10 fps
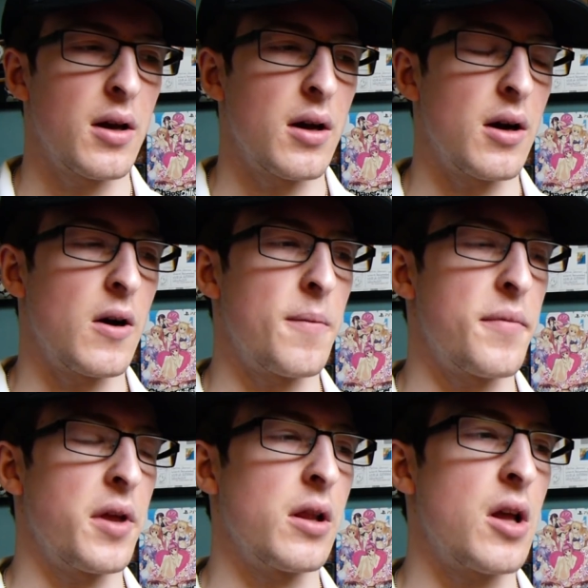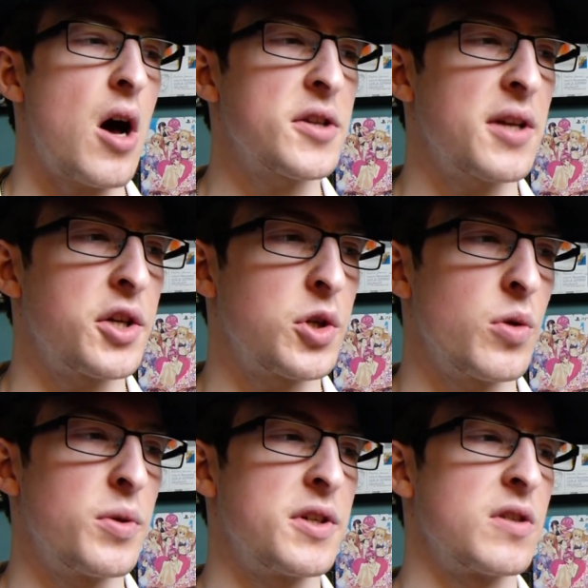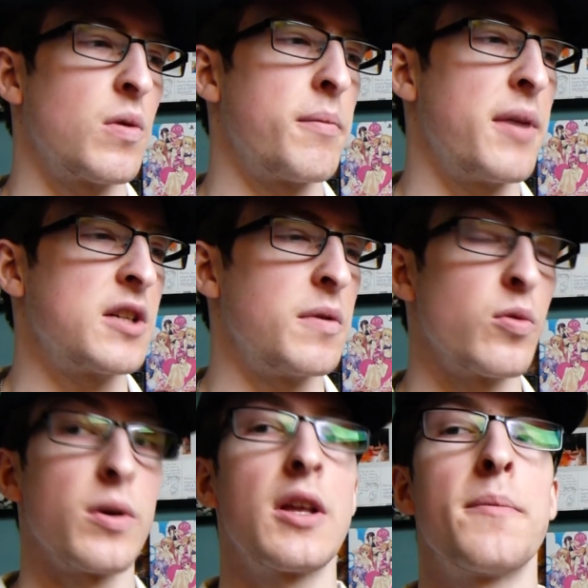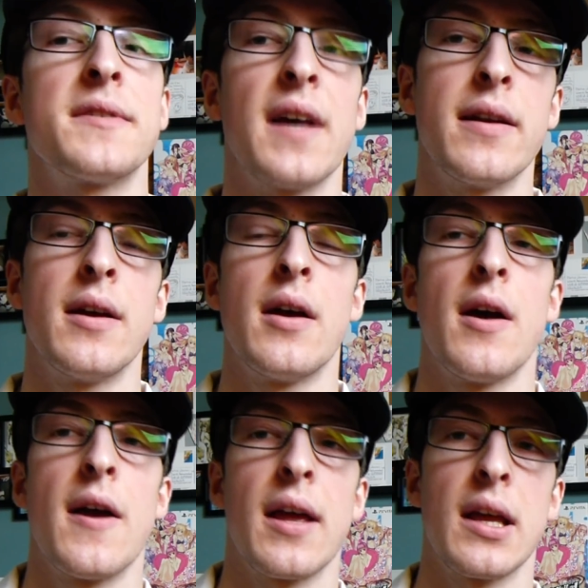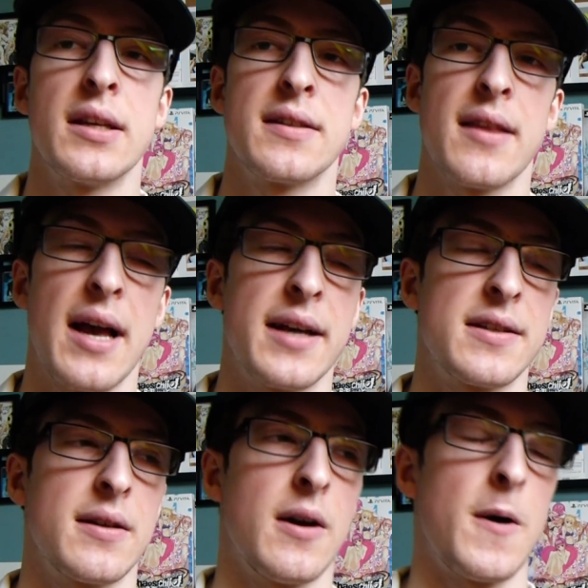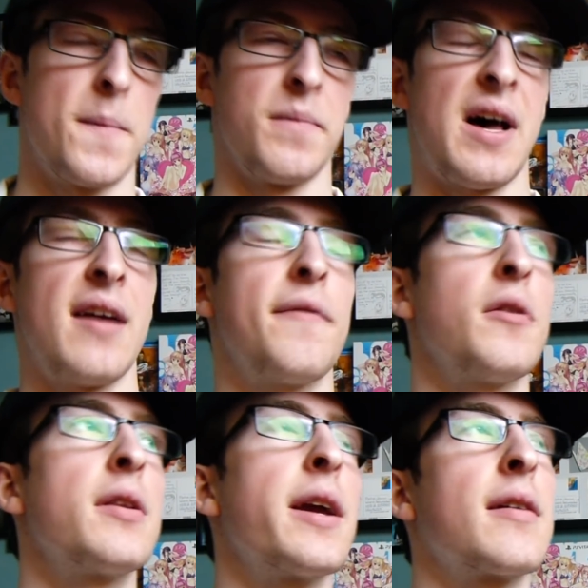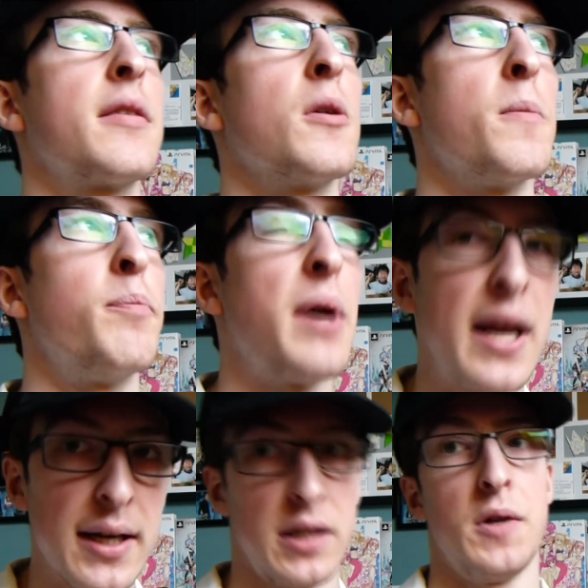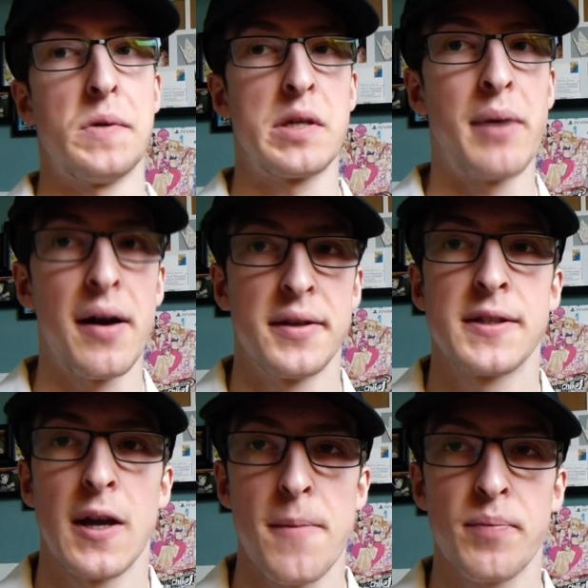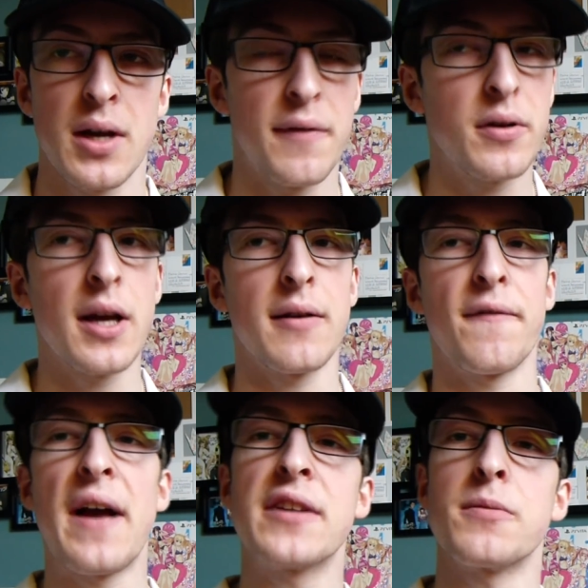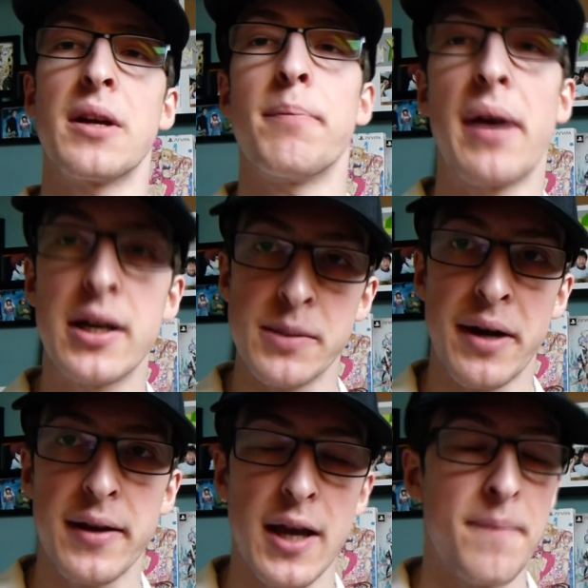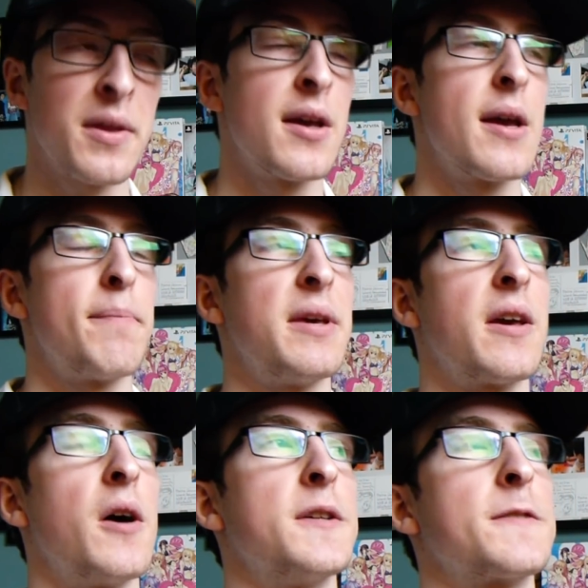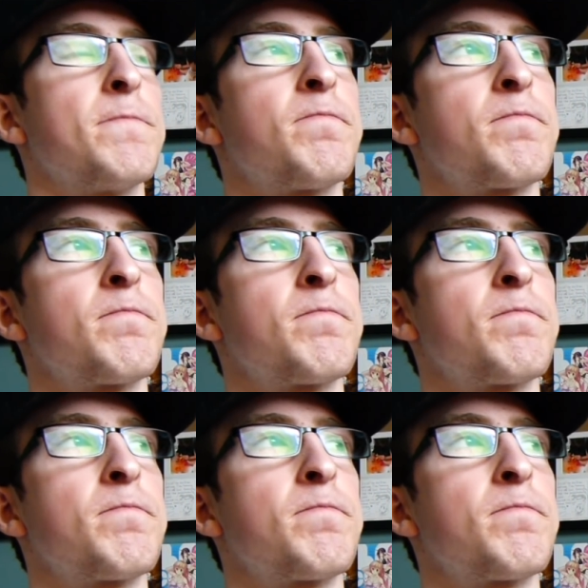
The last issue, which is what makes me really upset, is that I feel like they're baiting you to buy this game. I feel like fans are being baited to buy the game because,